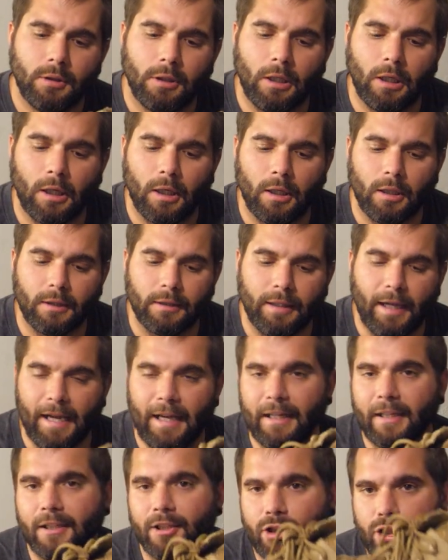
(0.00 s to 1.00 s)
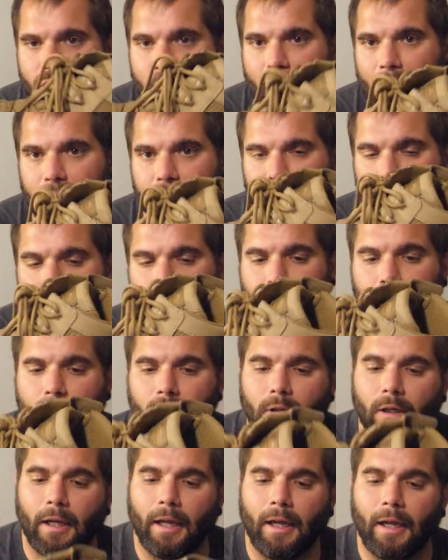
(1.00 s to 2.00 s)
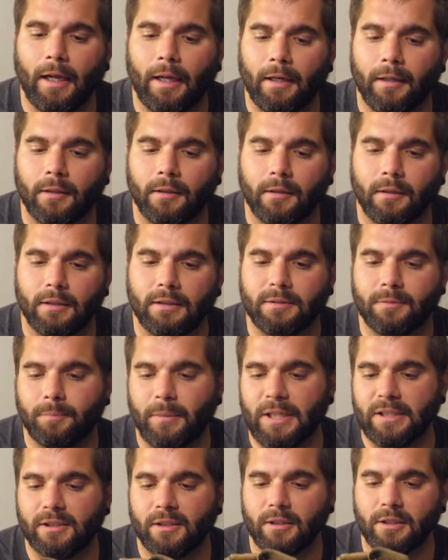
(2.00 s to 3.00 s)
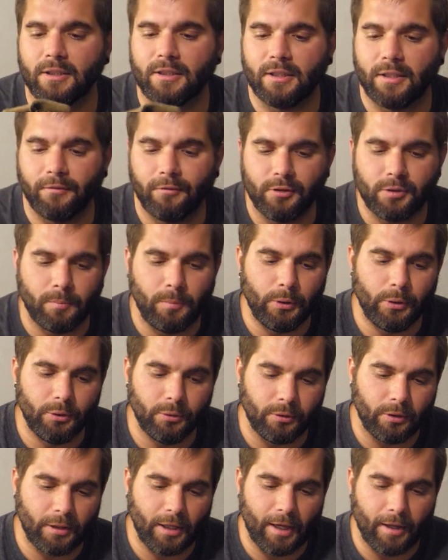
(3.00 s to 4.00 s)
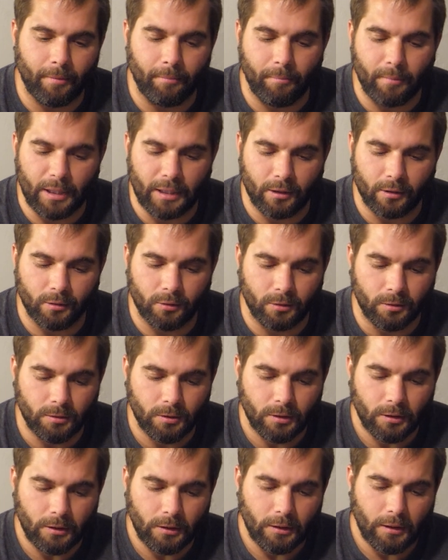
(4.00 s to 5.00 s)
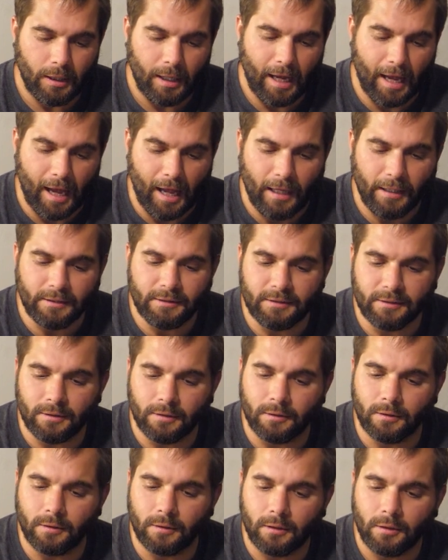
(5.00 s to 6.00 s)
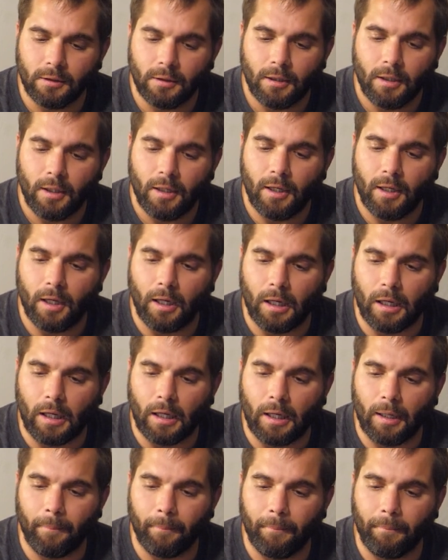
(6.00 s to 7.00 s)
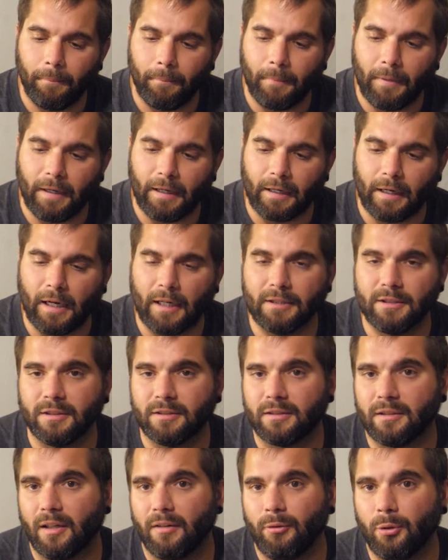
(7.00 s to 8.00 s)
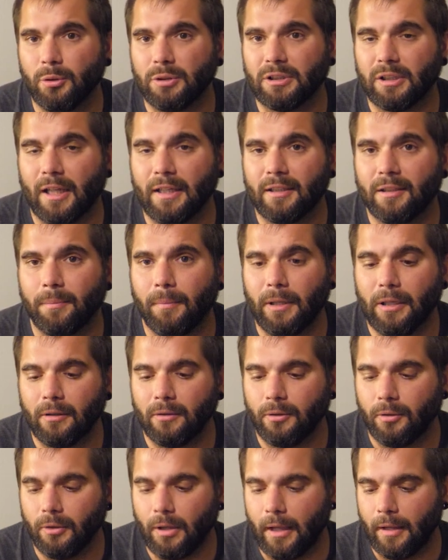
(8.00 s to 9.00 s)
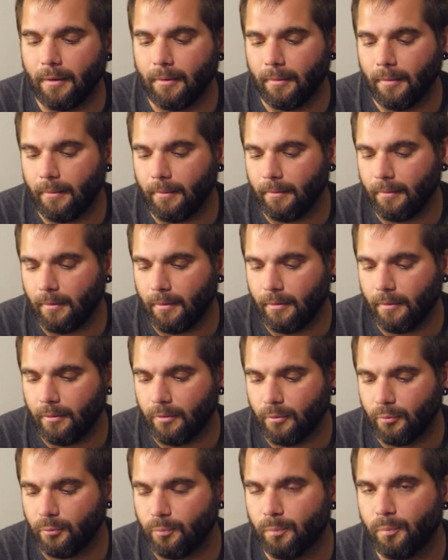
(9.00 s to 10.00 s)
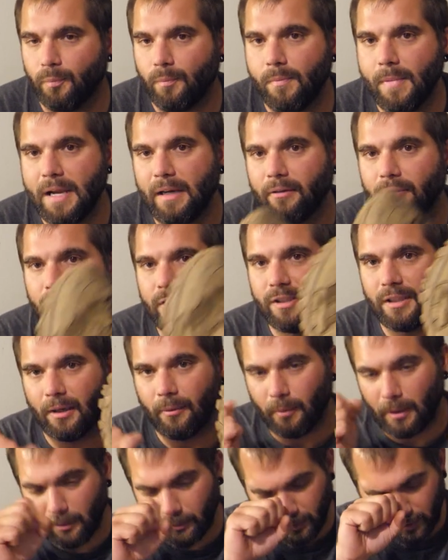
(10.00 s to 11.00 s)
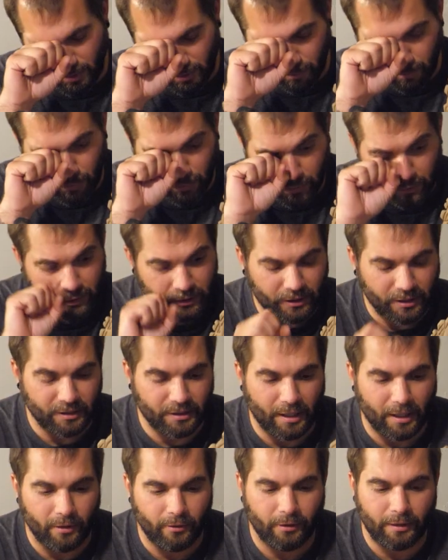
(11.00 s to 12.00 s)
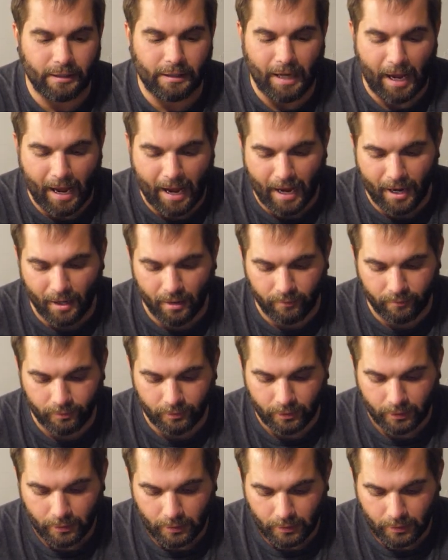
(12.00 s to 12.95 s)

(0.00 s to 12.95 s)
uh, 8 inch tactical and it's basically the stiffest boot that Merrell has um, and I just I've always liked Merrell and the main reason I went with this boot is because I already have